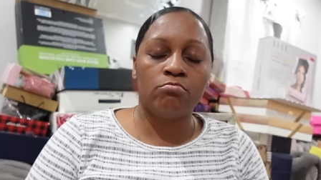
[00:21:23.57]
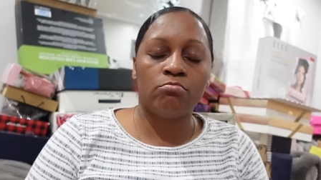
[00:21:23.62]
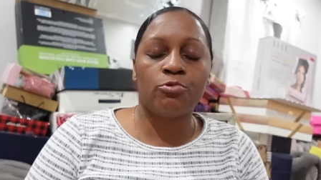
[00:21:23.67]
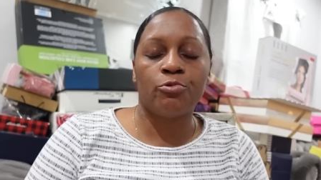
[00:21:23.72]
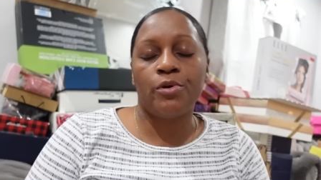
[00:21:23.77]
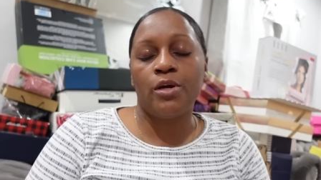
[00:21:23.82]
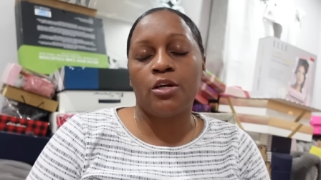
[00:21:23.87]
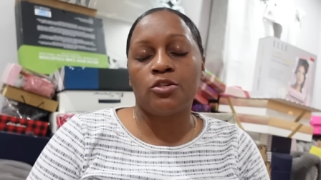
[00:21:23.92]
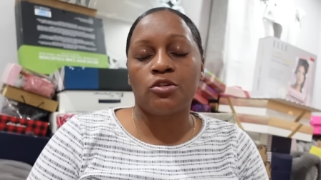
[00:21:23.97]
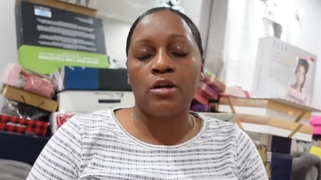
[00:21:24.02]

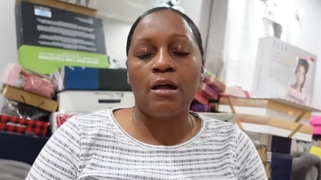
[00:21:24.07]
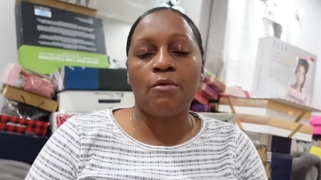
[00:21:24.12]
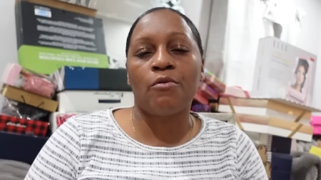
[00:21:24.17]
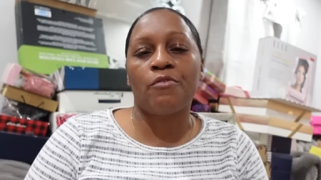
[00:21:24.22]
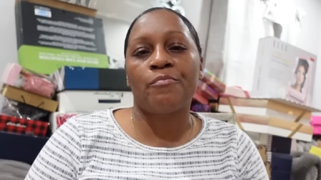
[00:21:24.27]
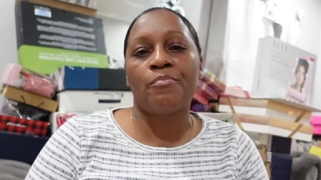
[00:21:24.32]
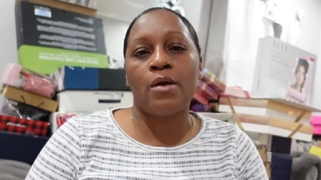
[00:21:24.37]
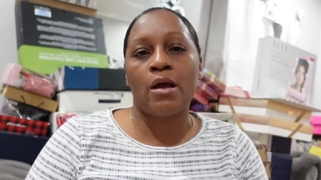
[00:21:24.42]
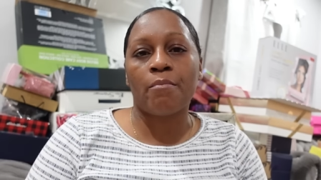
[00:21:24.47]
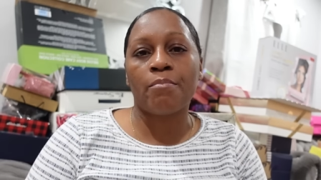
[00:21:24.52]
$300 worth
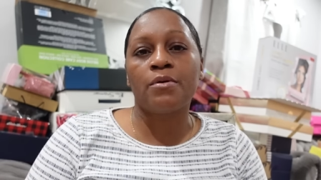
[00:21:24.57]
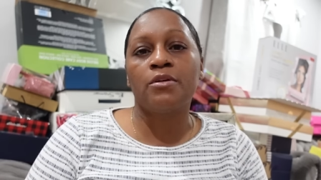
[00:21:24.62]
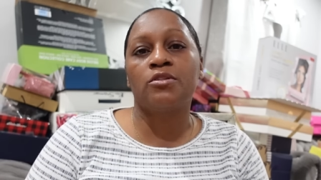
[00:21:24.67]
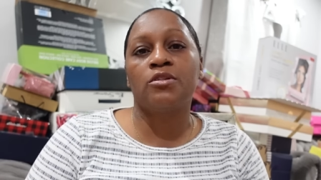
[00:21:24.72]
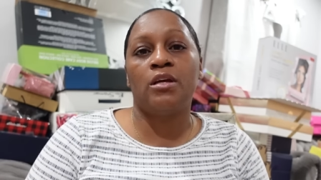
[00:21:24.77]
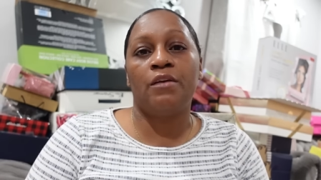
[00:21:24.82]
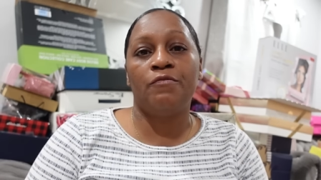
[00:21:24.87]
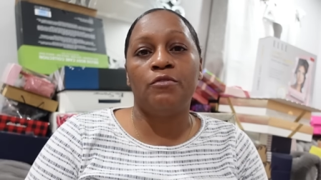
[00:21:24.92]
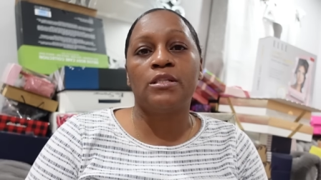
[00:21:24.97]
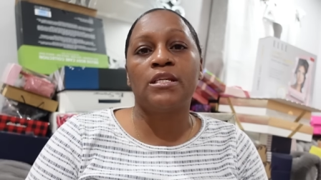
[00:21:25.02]
of profit because
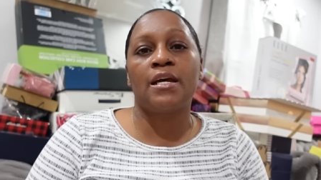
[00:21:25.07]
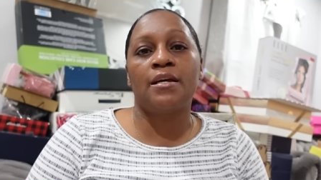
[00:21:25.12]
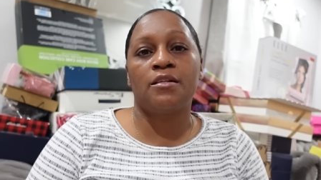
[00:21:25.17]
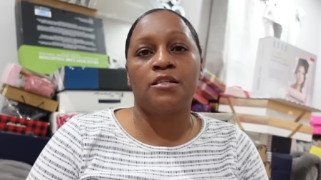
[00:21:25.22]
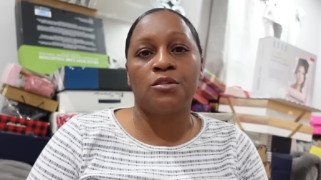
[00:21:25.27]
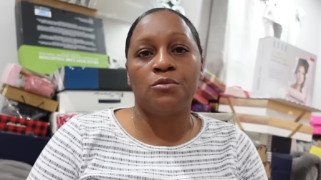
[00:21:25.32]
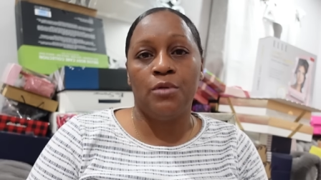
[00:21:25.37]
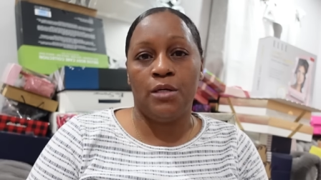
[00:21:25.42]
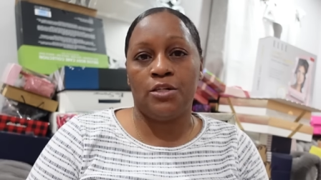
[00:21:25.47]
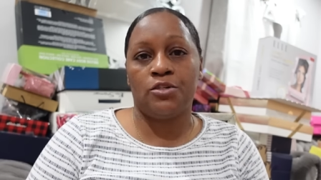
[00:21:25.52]
if you take the
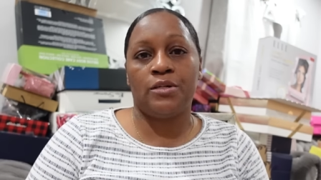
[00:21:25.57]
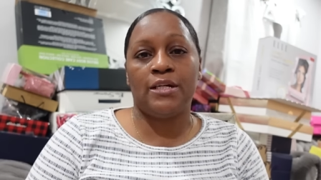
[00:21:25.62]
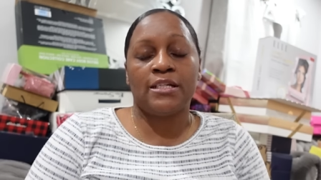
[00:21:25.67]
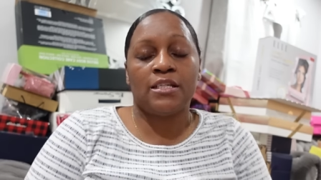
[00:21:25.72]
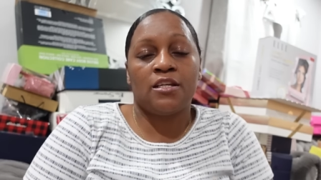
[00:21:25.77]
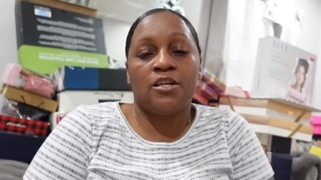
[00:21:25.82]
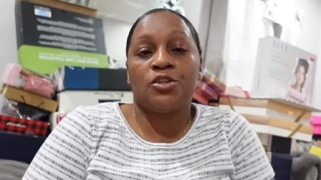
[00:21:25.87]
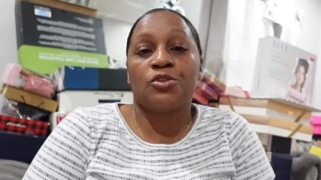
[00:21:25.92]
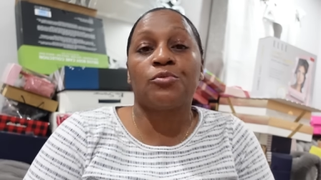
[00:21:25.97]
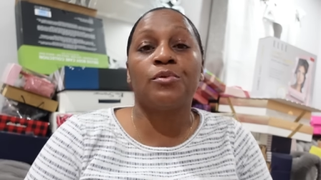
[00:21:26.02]
200 that's
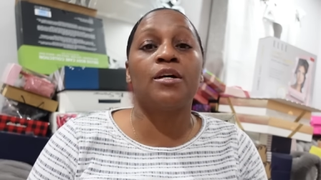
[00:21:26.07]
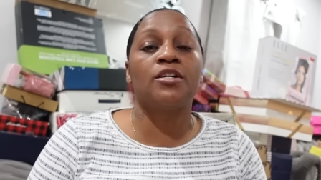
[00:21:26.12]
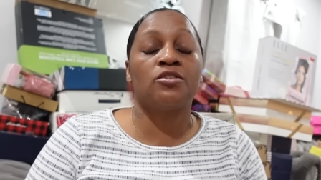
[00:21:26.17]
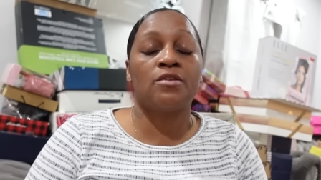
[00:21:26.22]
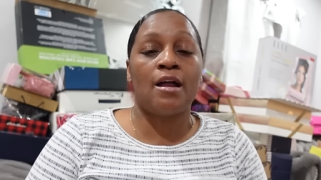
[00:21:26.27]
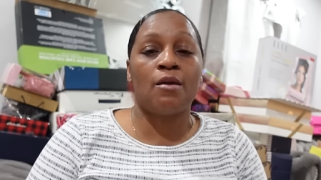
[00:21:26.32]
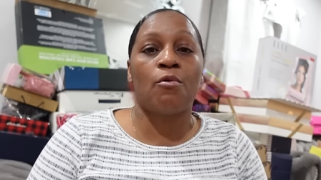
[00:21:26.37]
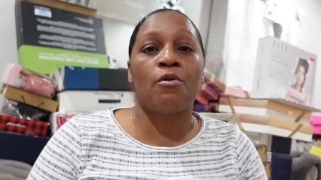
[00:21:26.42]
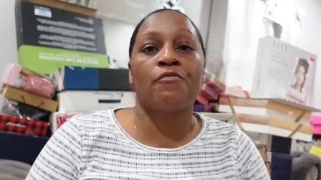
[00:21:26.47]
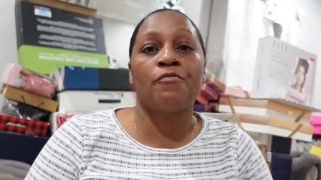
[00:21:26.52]
still
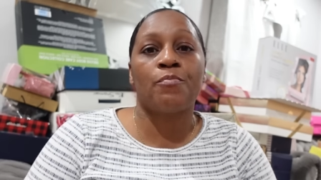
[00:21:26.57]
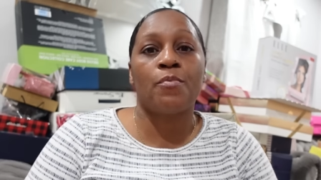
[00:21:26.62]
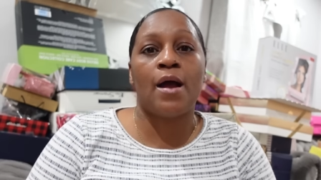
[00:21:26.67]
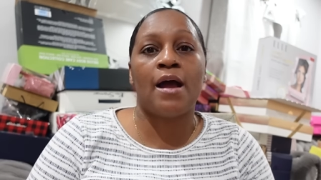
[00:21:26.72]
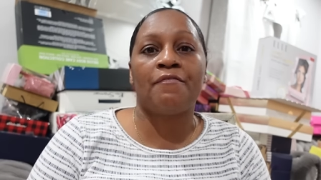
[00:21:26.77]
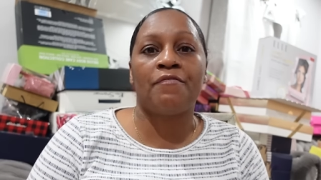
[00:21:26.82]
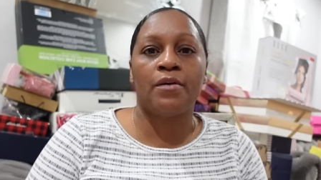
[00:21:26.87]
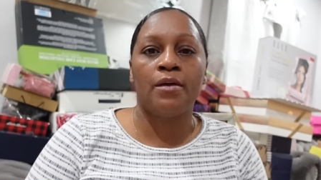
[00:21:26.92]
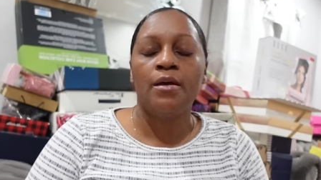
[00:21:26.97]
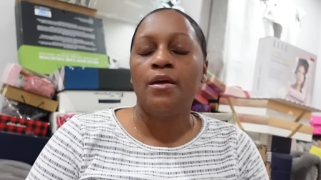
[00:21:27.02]
$300 worth of
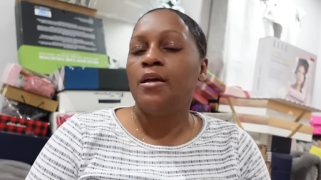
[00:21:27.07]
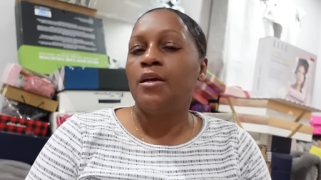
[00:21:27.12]
profit.